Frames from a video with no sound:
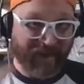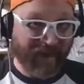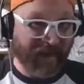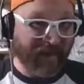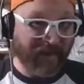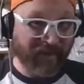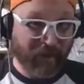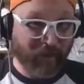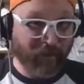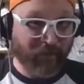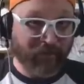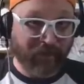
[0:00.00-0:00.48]

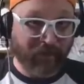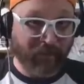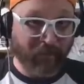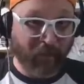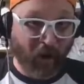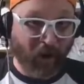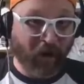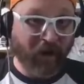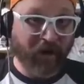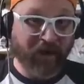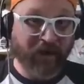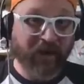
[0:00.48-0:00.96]
and UT
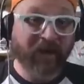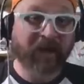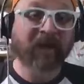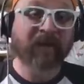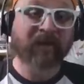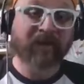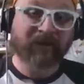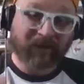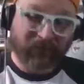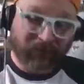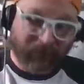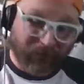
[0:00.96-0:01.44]
Martin,
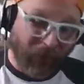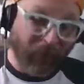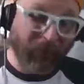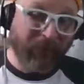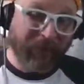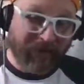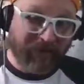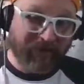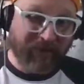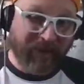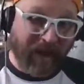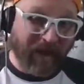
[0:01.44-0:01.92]
so
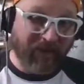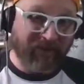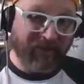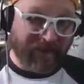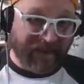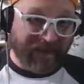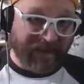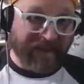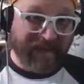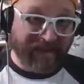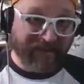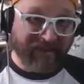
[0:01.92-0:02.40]
these guys
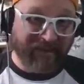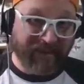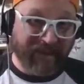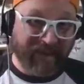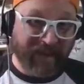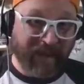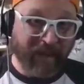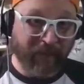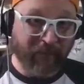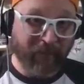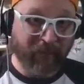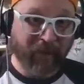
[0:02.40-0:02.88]
get in the
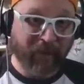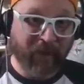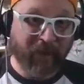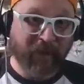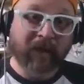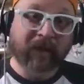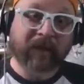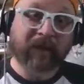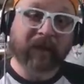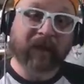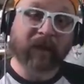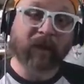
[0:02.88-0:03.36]
game.
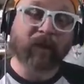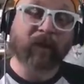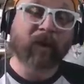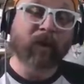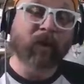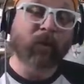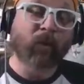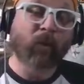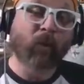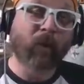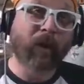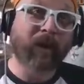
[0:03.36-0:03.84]
You know,
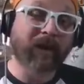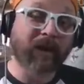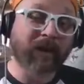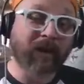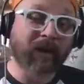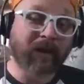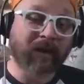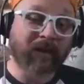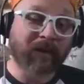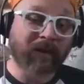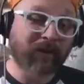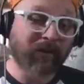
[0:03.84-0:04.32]

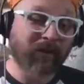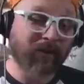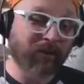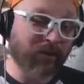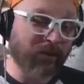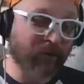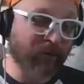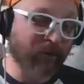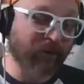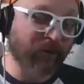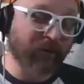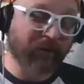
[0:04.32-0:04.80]
when you,
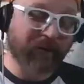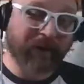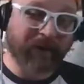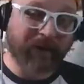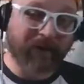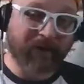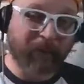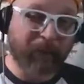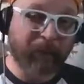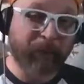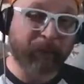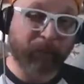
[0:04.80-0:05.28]
you look
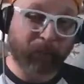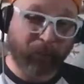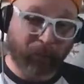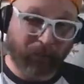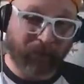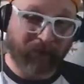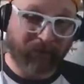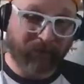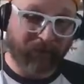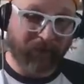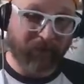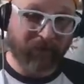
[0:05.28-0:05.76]
at
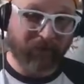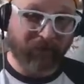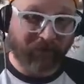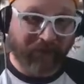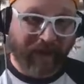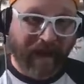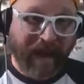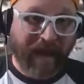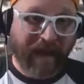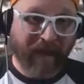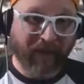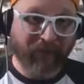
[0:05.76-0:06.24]
previous
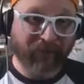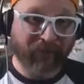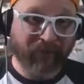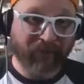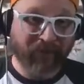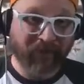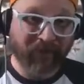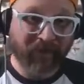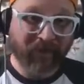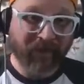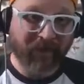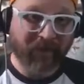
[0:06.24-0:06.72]

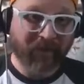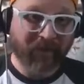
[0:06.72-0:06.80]
staffs,